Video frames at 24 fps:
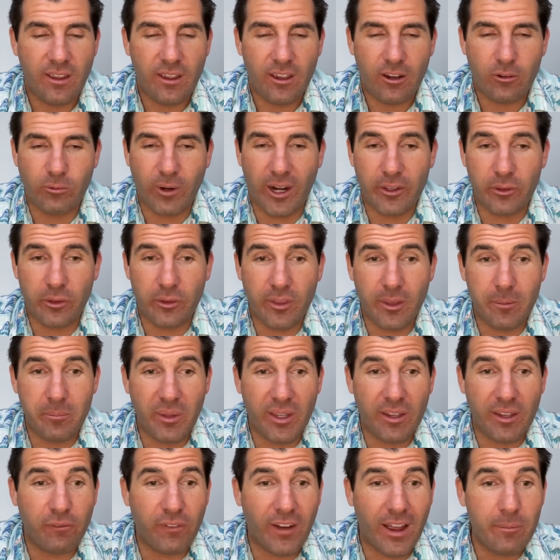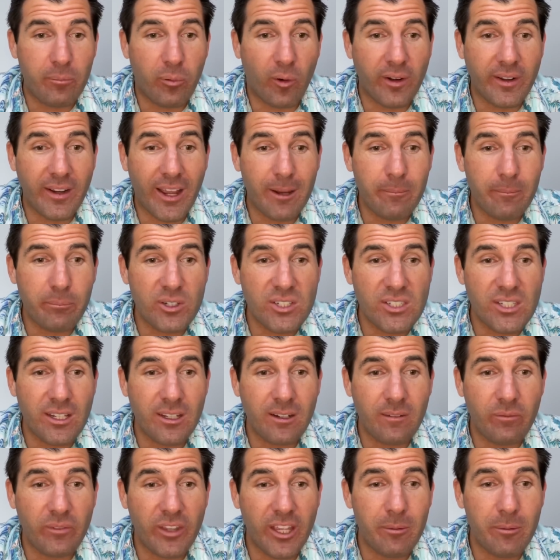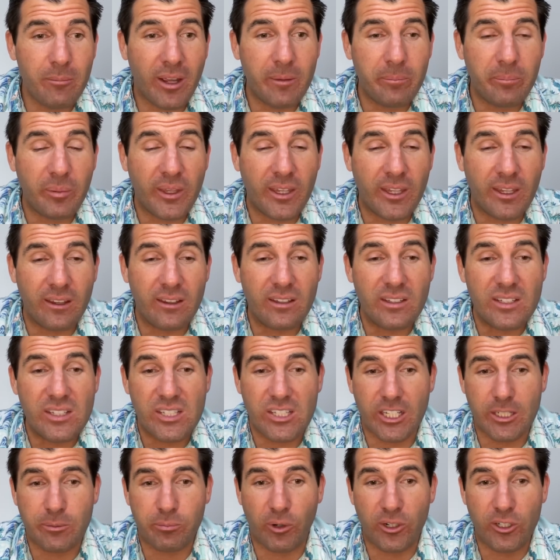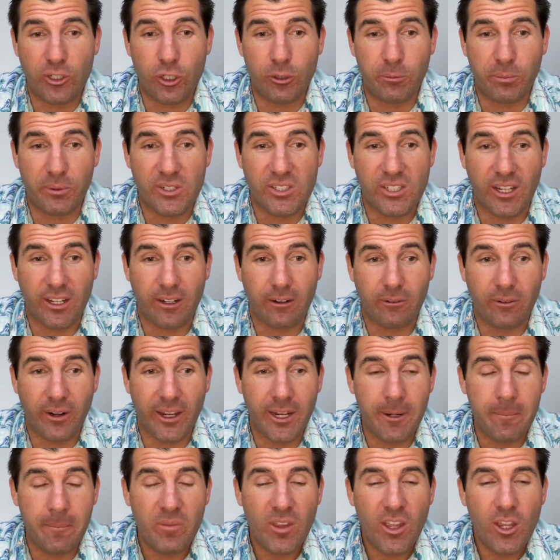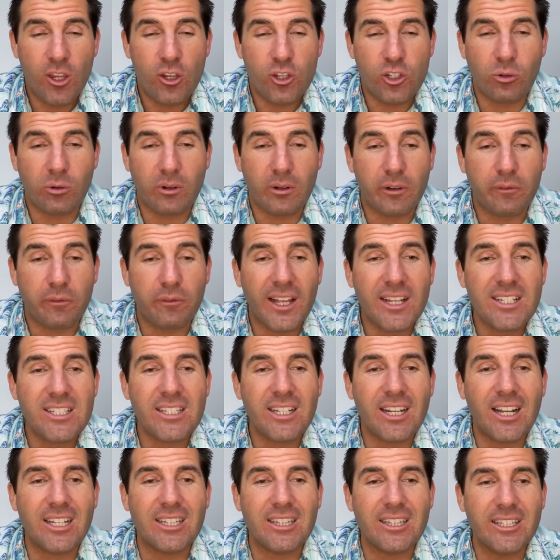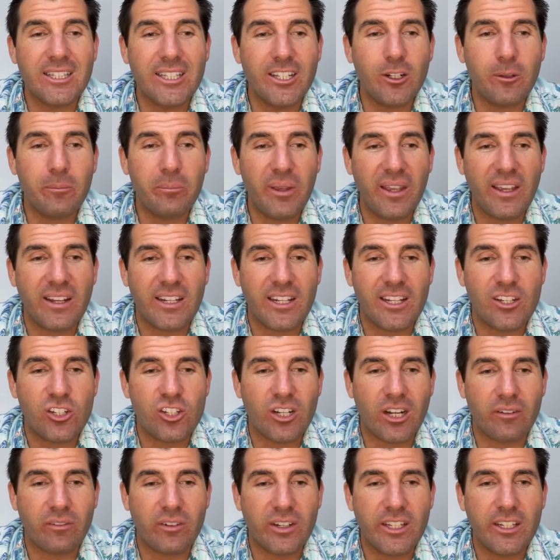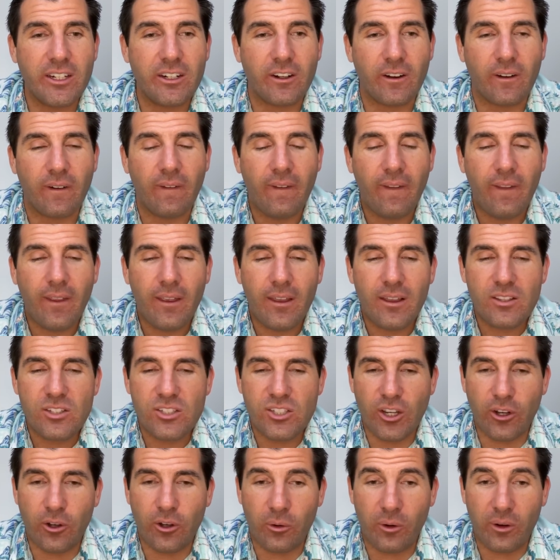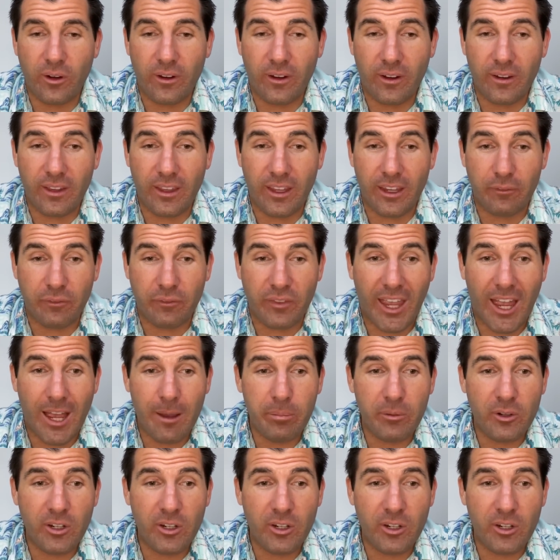Rather than being 5.9%, it might be 6.2%, right? So it reflects it a little bit each and every year. So if they happen